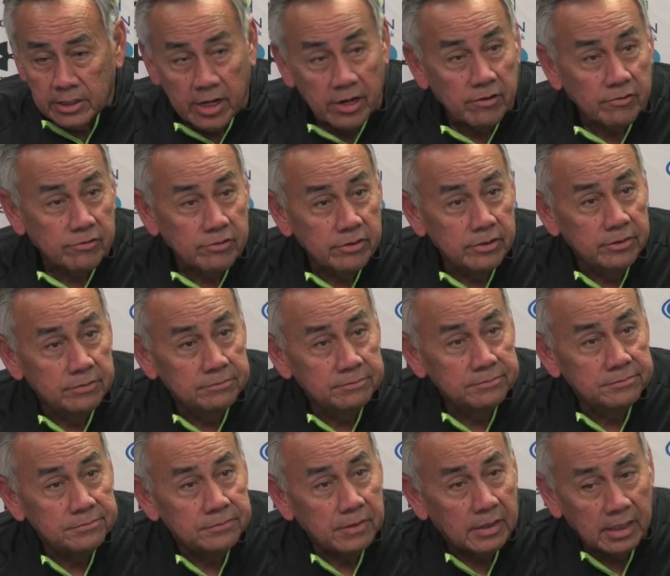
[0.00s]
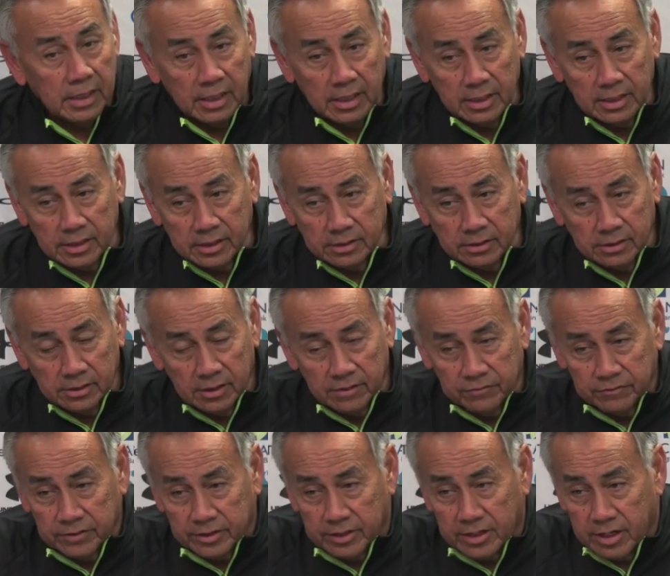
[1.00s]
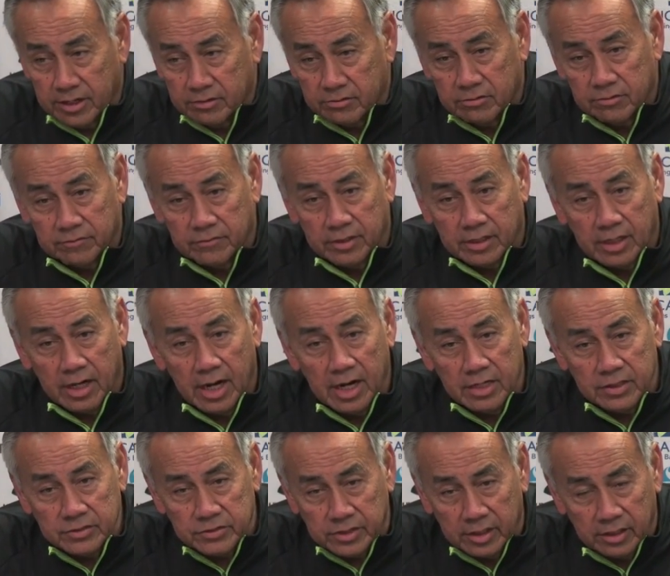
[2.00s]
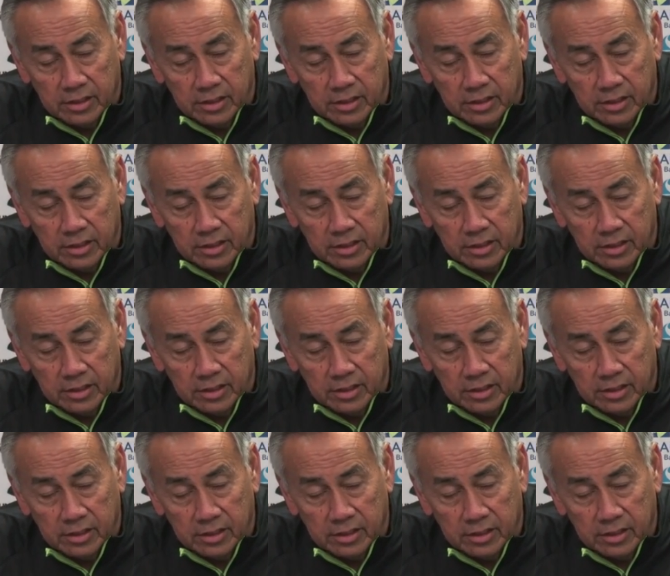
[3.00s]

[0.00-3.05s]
Character. I love the character of our guys.